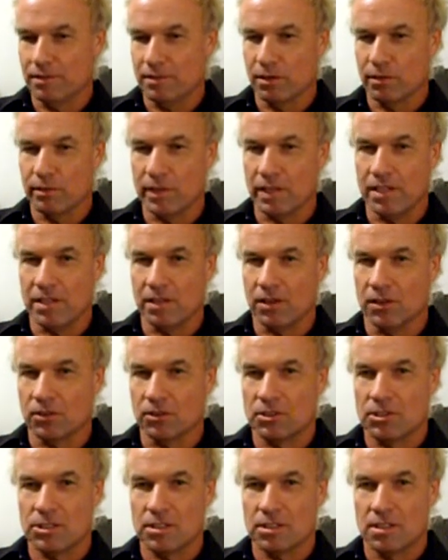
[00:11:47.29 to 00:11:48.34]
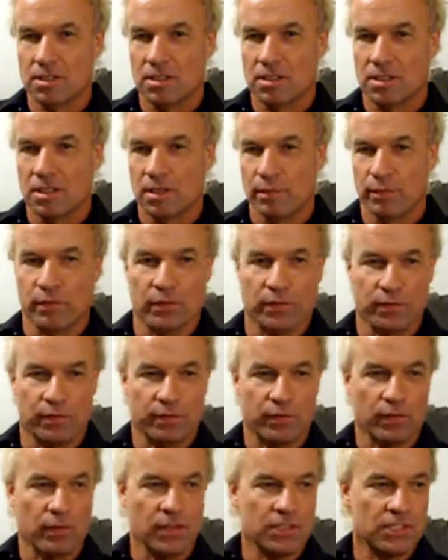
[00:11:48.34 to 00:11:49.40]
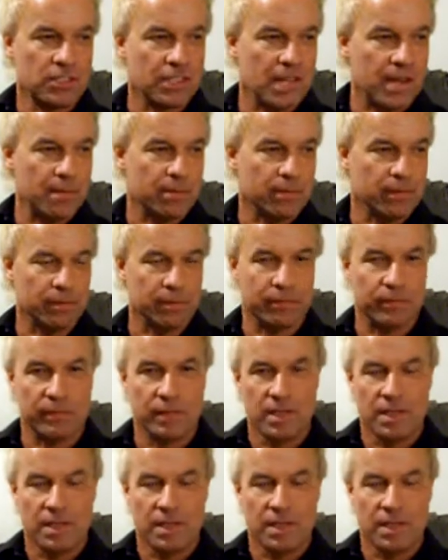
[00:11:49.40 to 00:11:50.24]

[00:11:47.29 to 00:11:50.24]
your videos for this type of